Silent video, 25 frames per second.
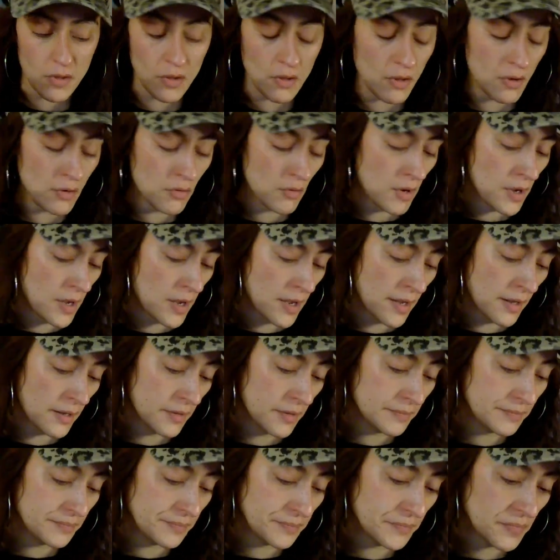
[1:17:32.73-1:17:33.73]
Okay.
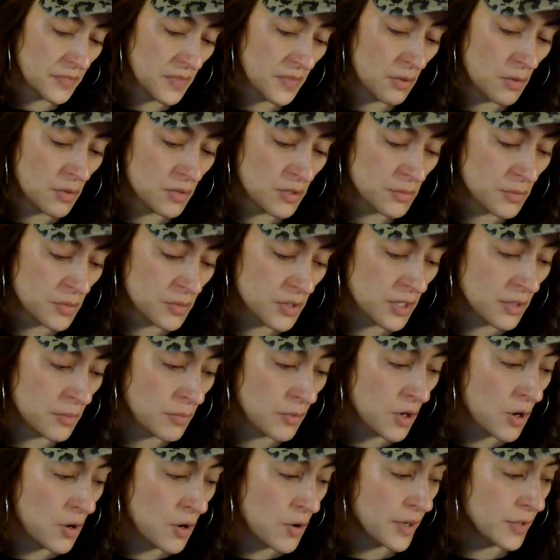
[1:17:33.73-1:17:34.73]
He wants me to keep
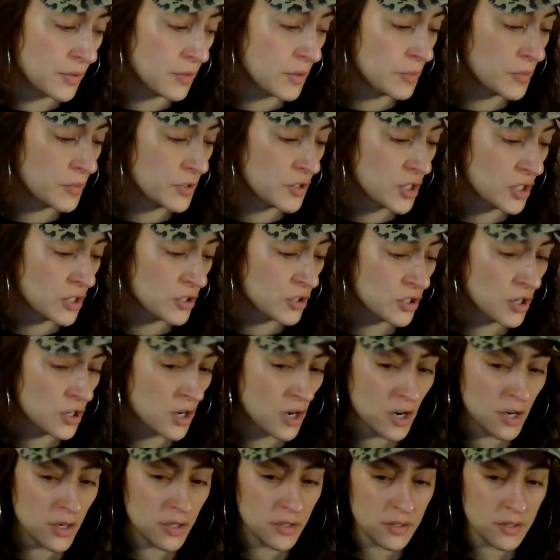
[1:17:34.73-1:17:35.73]
going. You want me to change
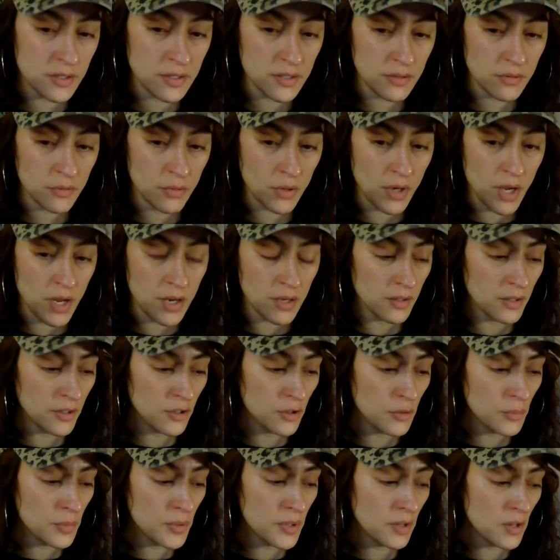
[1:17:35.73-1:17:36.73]
cards? We got a
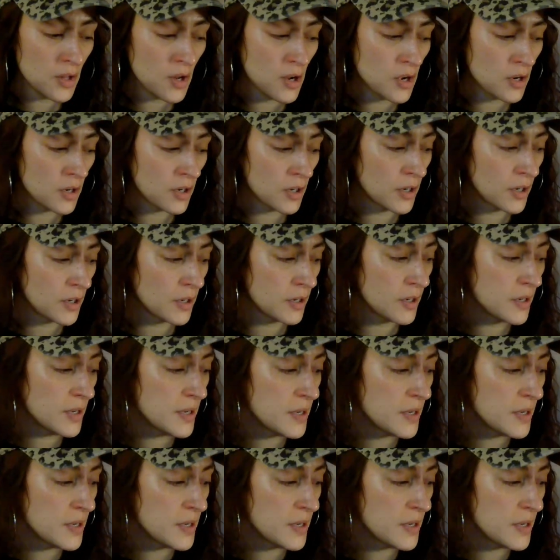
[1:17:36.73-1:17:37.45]
little bit longer.